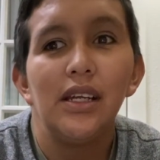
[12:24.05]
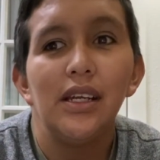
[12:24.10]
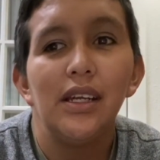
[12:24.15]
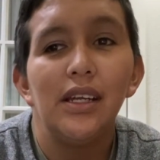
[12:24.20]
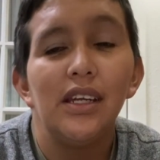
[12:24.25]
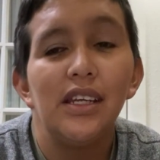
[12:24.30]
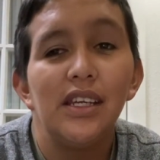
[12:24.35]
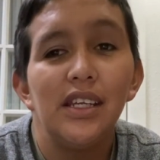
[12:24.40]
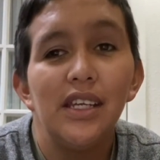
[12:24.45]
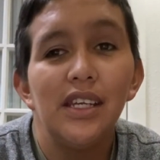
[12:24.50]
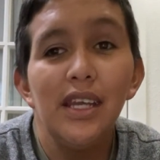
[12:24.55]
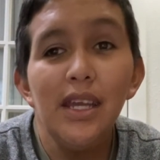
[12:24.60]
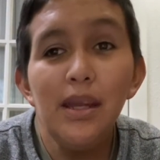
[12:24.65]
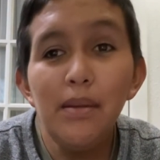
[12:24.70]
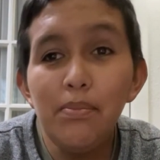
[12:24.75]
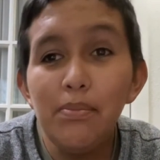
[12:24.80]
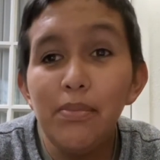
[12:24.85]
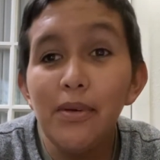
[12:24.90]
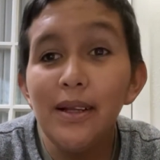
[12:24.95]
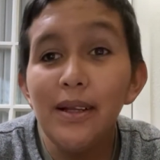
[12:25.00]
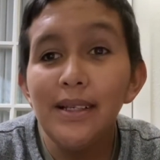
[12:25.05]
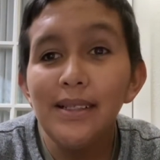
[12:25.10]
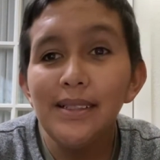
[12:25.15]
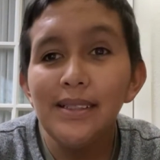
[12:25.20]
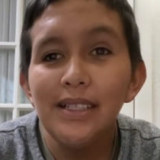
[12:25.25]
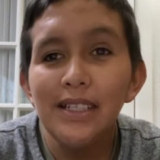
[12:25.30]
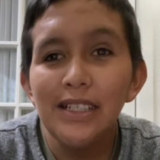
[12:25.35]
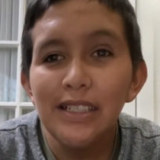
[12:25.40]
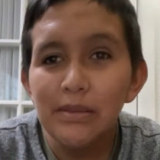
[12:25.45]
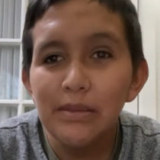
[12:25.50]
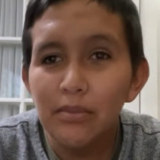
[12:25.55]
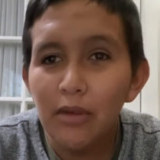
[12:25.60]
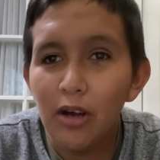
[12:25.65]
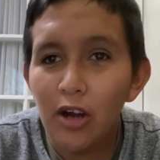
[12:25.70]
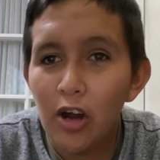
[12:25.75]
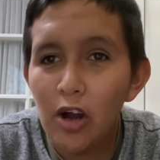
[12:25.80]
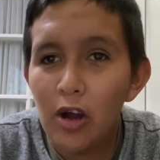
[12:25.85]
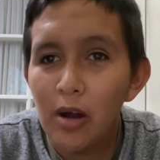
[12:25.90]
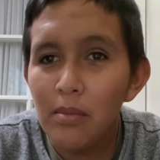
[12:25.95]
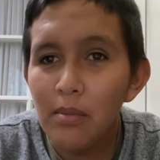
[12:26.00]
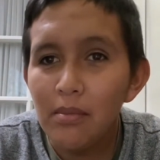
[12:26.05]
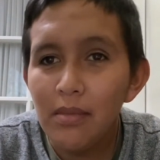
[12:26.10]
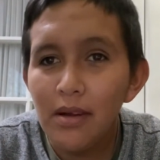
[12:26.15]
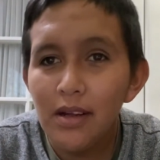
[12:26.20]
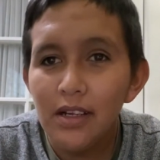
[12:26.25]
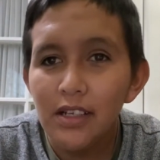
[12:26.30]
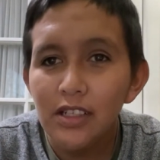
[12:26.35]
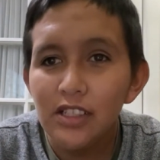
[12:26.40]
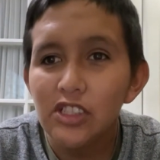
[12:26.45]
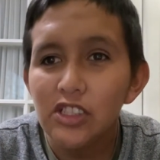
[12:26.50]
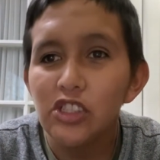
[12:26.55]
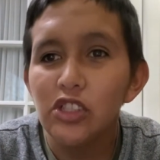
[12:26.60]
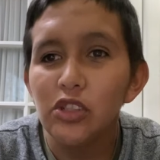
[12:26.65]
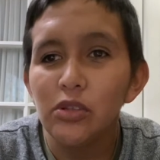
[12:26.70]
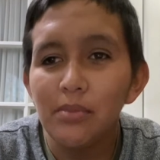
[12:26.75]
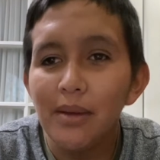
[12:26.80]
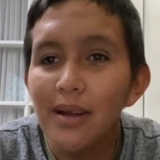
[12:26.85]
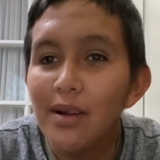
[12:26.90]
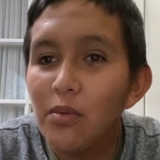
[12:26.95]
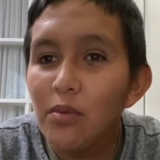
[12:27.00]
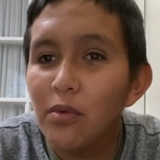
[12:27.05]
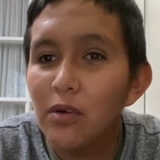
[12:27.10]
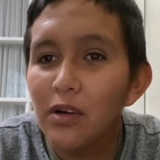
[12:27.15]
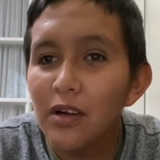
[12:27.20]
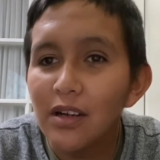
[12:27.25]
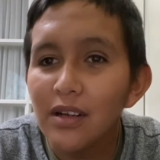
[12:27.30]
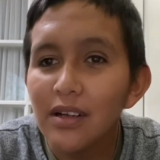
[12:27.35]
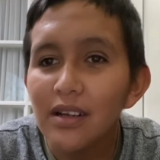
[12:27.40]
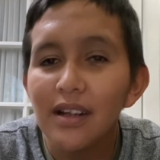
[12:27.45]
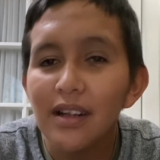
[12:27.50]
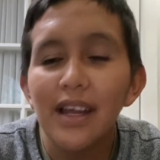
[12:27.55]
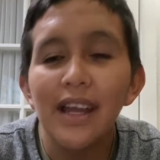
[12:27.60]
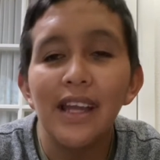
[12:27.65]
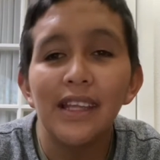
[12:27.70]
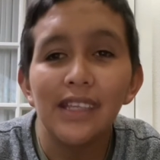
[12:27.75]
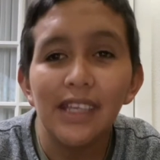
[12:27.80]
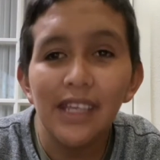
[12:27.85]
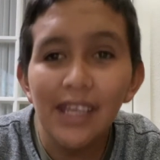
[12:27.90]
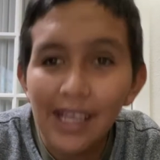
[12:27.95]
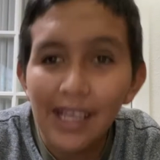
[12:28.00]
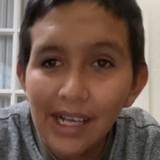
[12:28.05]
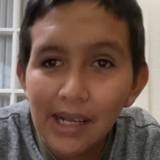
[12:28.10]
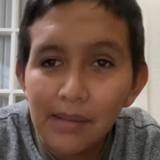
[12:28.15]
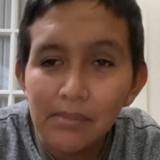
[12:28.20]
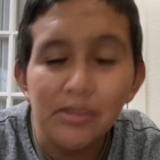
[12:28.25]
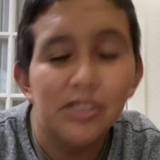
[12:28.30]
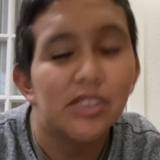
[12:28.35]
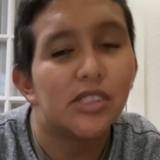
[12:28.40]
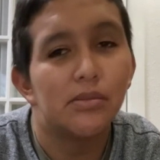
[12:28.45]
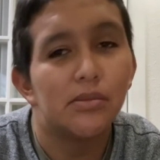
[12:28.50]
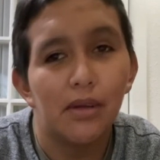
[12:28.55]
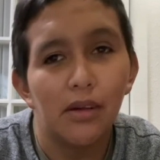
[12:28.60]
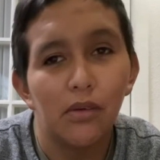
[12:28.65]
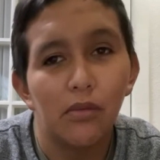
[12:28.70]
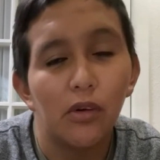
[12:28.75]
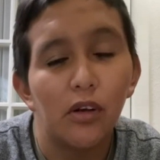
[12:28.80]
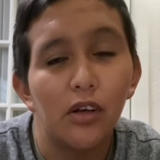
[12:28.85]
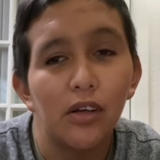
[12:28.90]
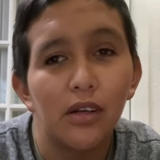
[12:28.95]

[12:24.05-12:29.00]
he brings his mom to my work and he comes to my work.